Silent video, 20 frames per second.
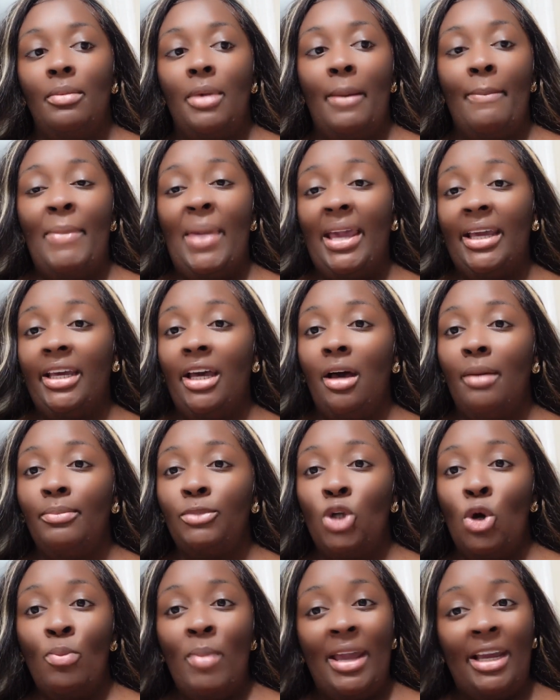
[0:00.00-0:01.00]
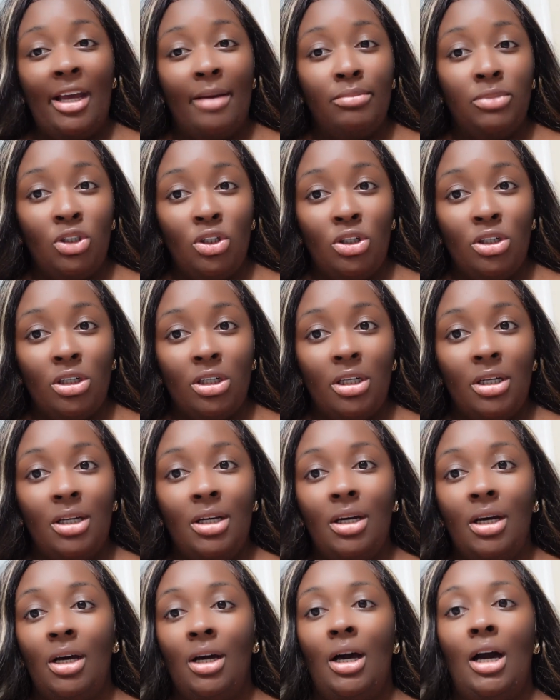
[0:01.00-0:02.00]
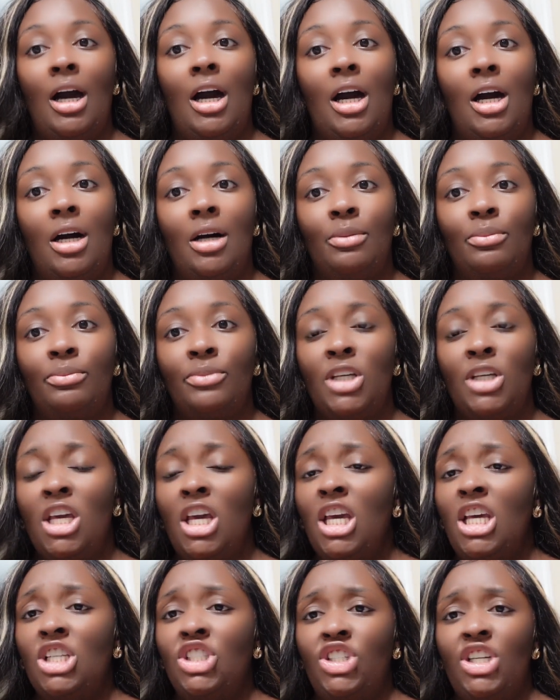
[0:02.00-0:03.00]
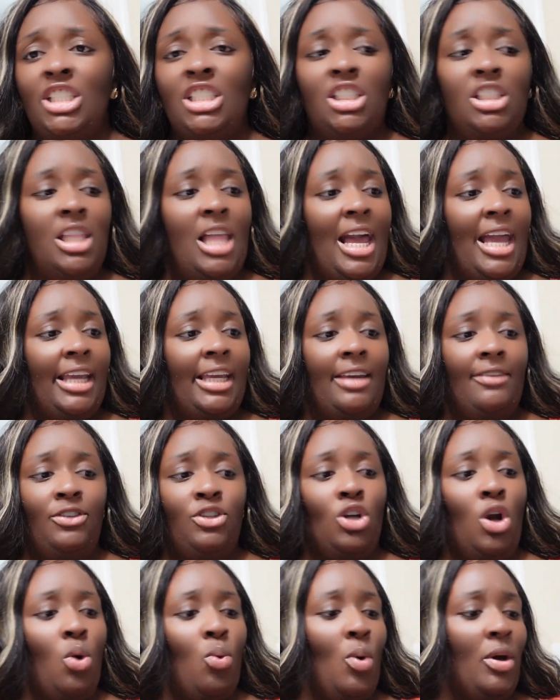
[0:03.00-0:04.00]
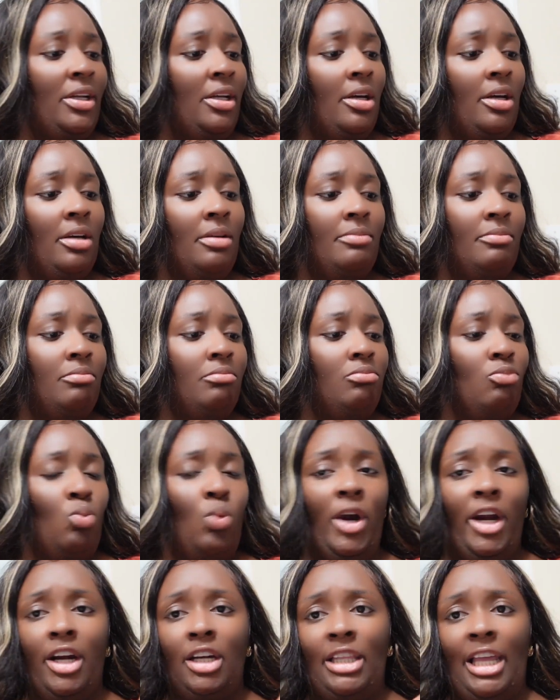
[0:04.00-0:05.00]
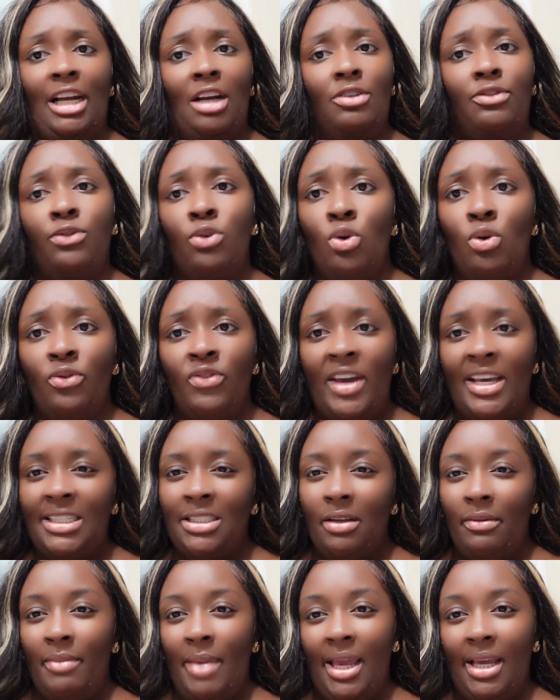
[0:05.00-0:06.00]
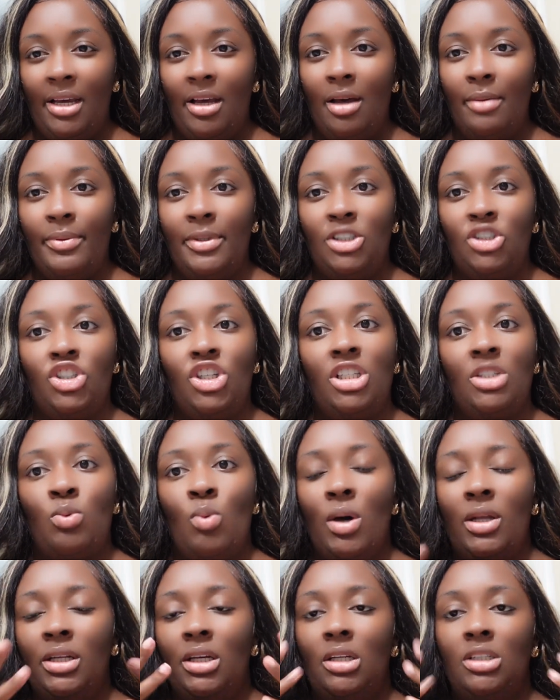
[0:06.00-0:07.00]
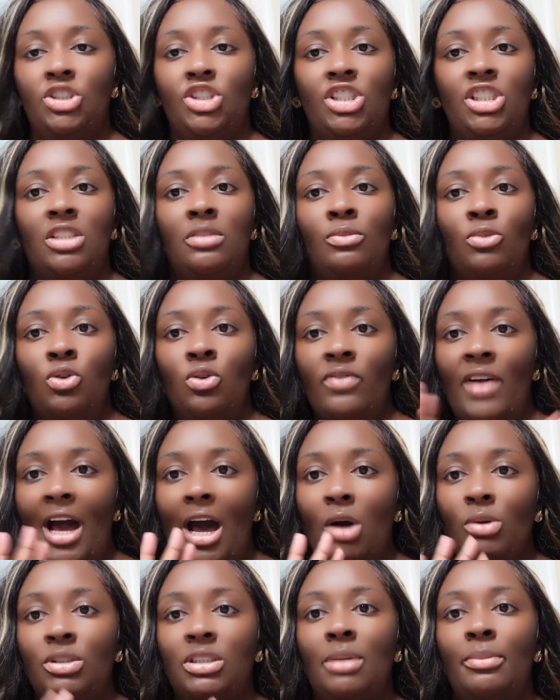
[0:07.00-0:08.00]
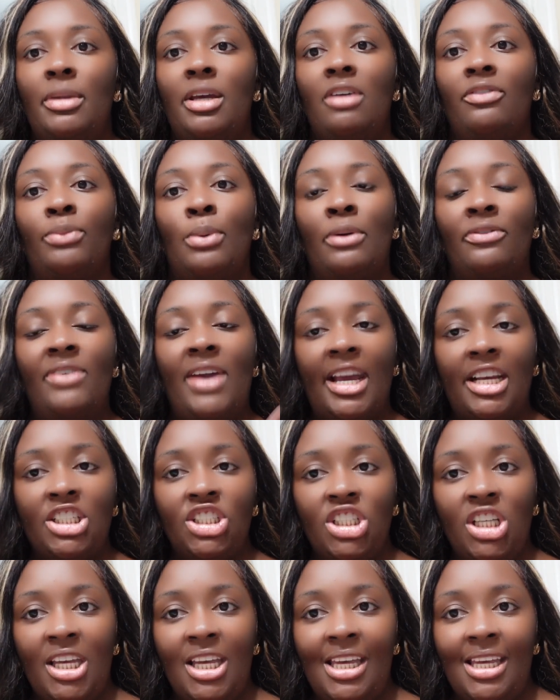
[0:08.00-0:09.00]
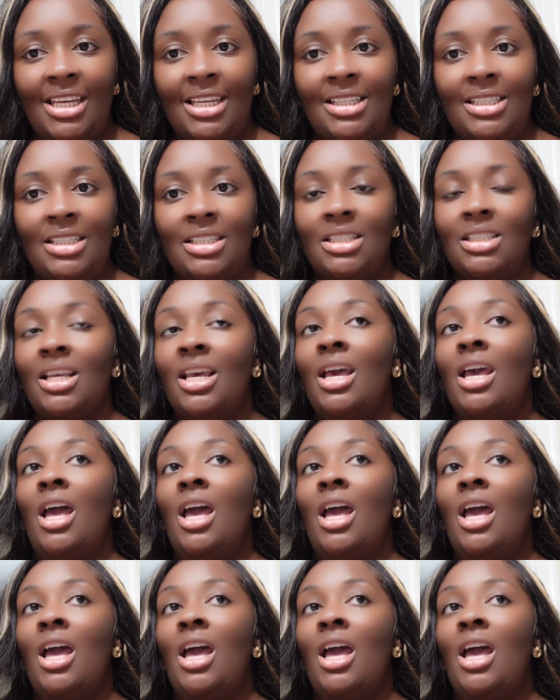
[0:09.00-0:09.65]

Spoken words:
makeup, no makeup look. Just like if you don't want to wear like a full face of makeup and you just want to just smooth out some imperfections,